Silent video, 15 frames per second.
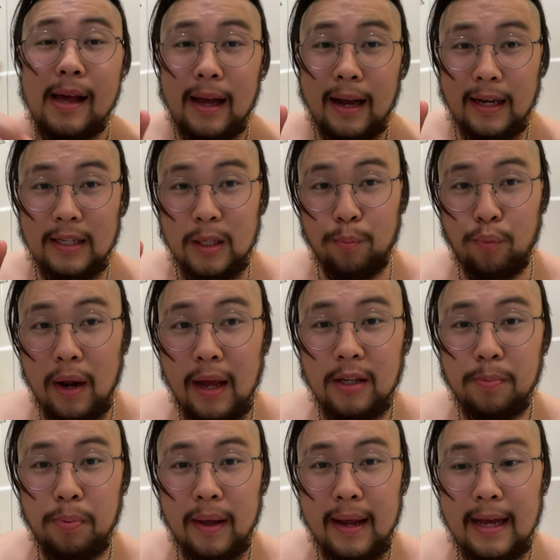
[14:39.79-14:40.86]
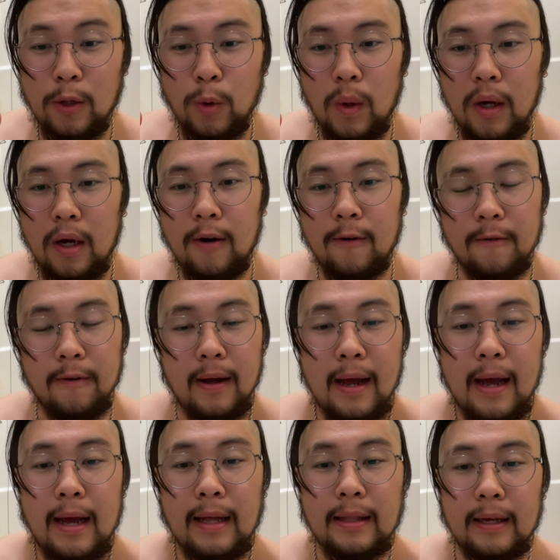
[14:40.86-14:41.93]
Because the Braves play at
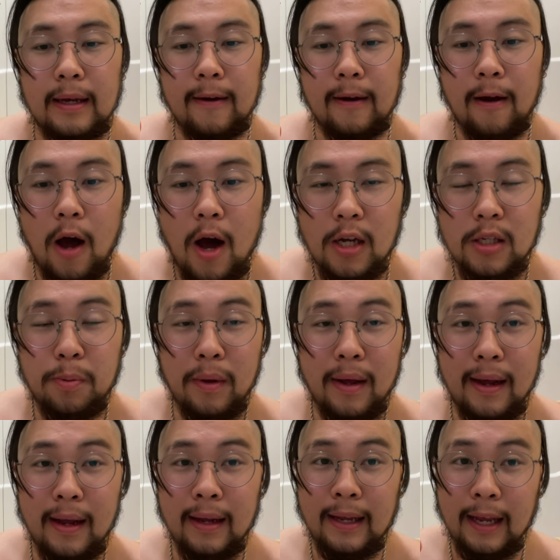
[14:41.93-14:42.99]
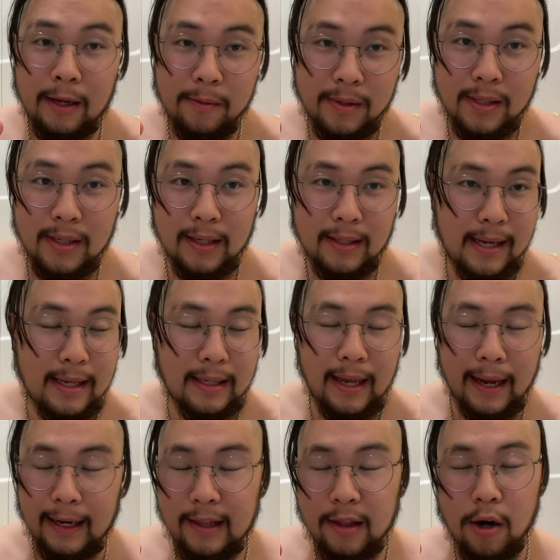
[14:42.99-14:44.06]
12, the Hawks play game six at
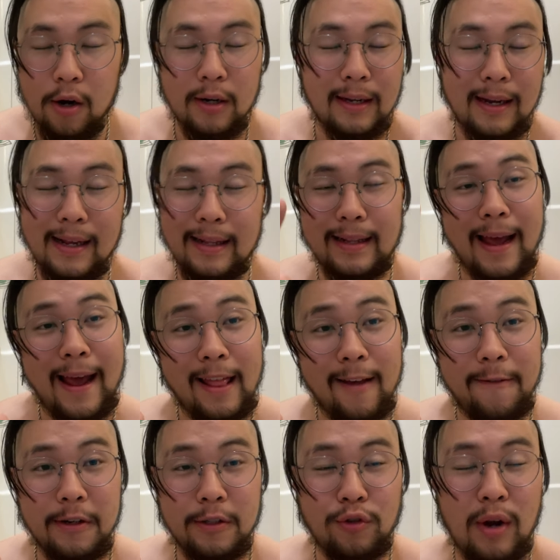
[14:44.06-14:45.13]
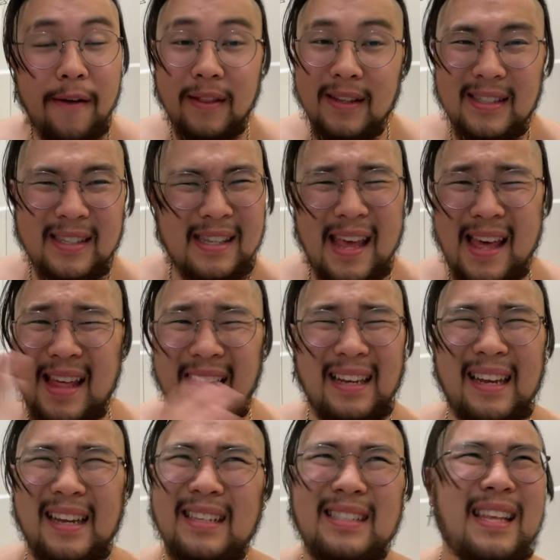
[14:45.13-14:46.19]
8:30, and the NFL draft is like
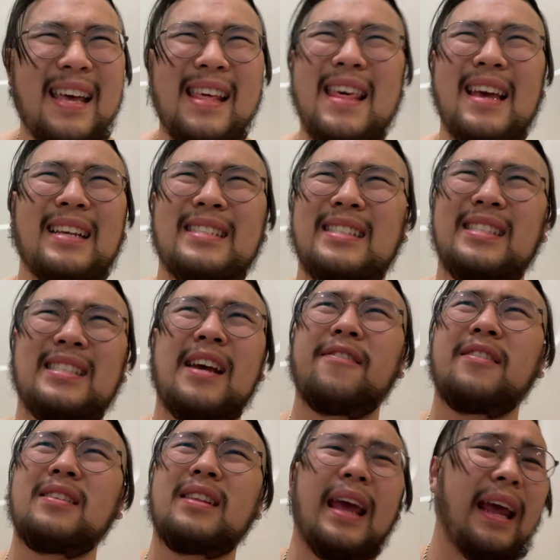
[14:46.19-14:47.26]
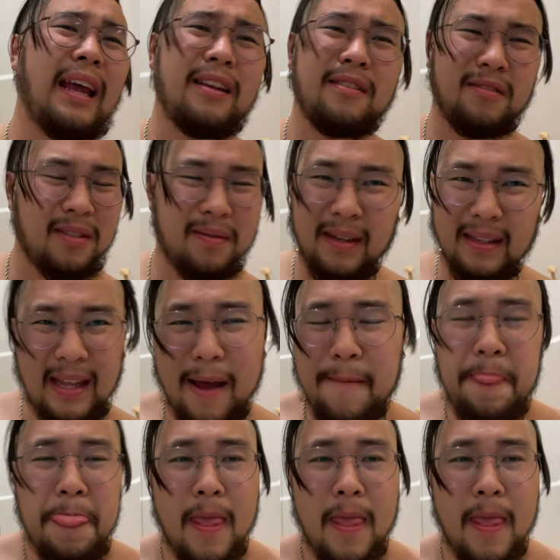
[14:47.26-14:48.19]
is that like seven, eight, something like that.